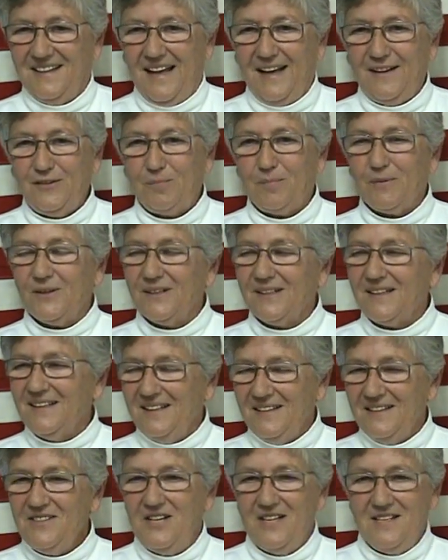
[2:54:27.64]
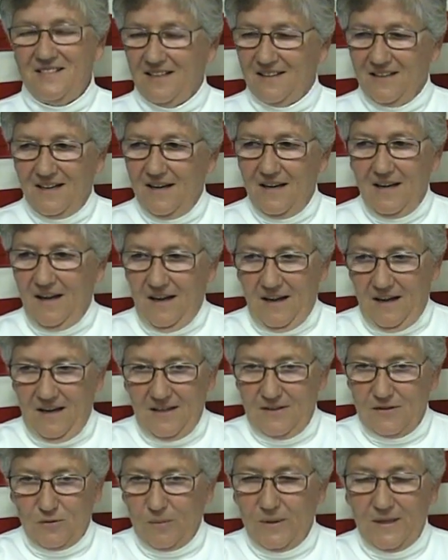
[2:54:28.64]
expert, she said,
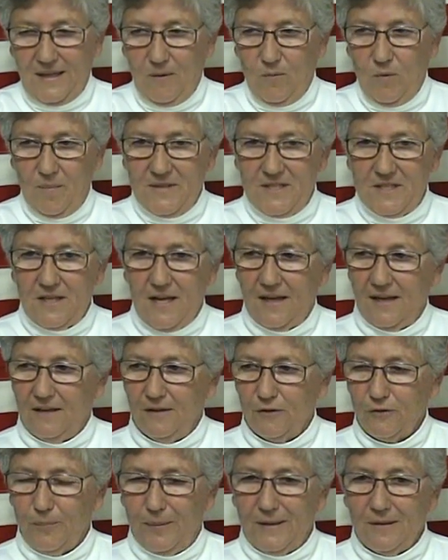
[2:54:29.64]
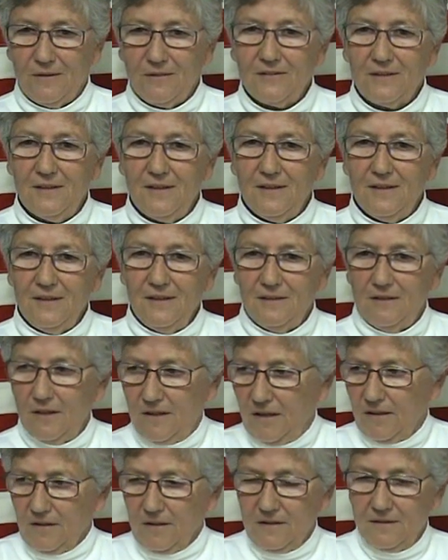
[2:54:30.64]
I swear that woman's taking those pills.
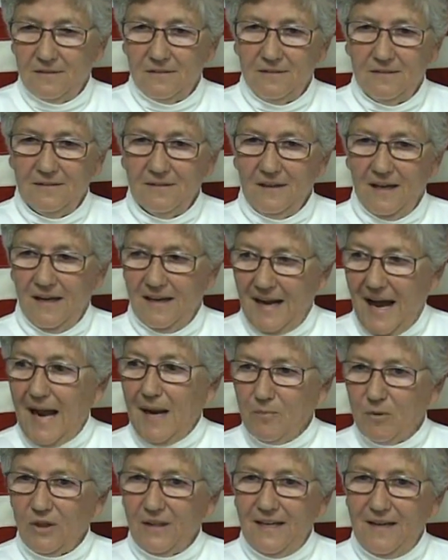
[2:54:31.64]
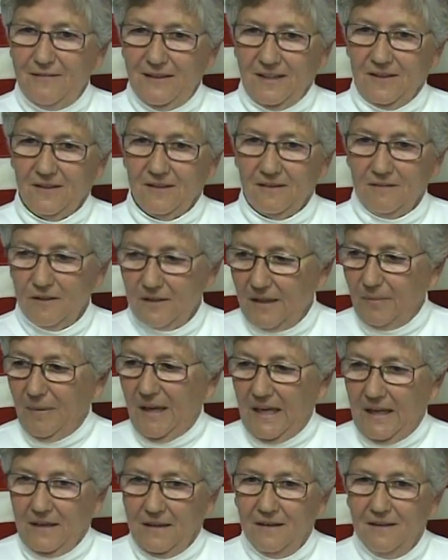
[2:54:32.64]
Look at her. And I'm relieving her. Look at
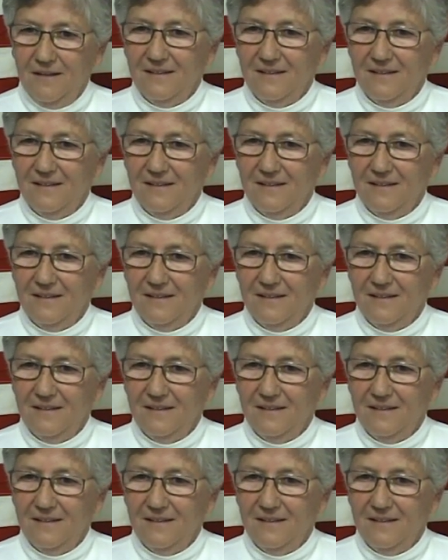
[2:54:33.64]
me.